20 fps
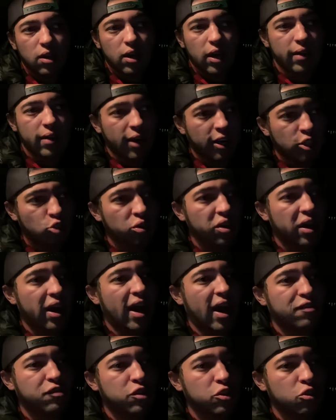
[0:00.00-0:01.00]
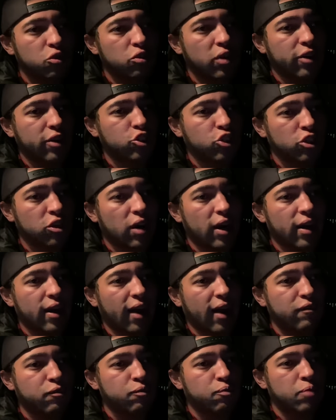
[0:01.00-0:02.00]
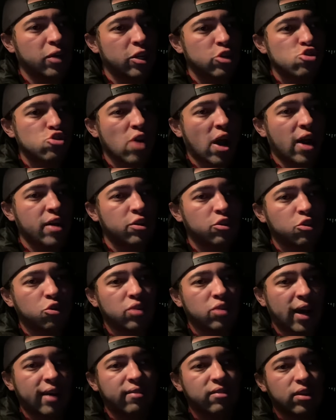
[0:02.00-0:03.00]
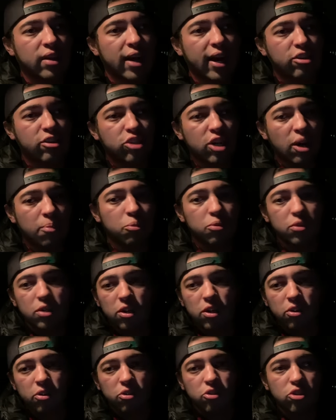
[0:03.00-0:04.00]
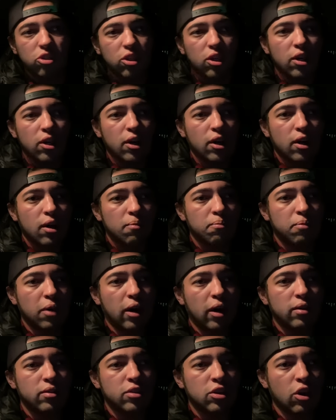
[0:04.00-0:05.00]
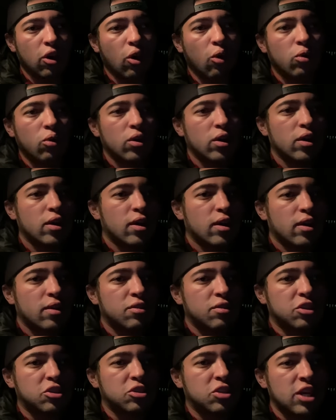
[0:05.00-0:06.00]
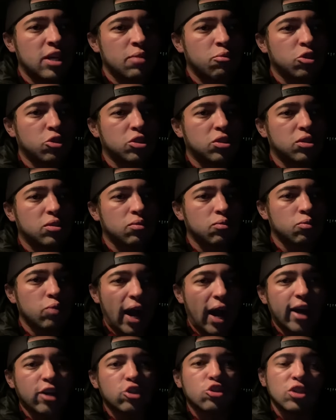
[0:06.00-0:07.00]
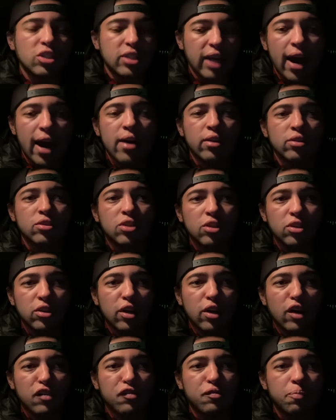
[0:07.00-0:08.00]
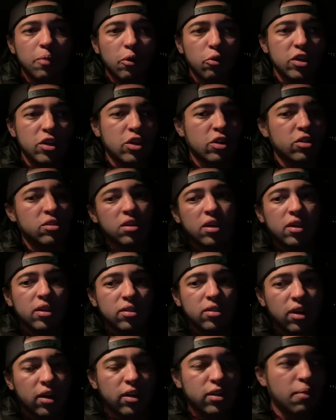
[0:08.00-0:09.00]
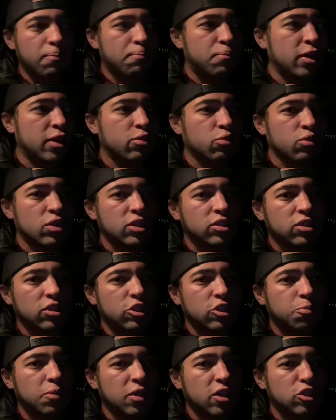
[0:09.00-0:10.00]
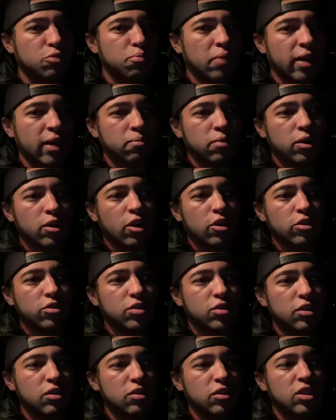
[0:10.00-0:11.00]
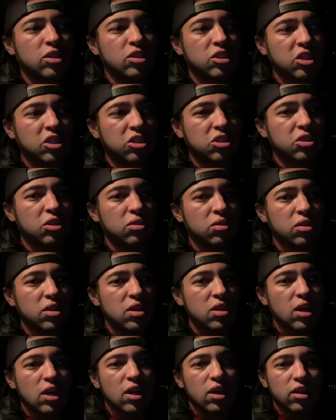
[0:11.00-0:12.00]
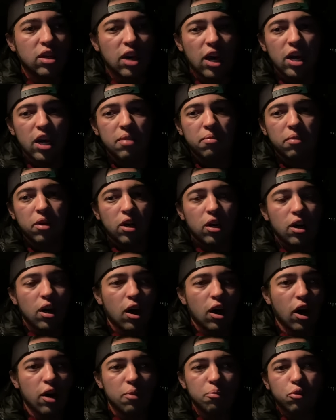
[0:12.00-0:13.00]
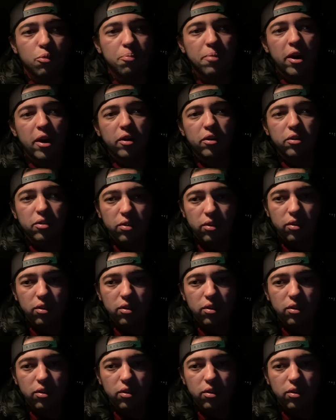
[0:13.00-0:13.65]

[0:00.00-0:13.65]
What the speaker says: And that's what you have to do. And I've been trying to do that the last couple years, but you know, this team was actually talented enough, but we couldn't get it done. The big reason is because Mike McCarthy consistently came unprepared.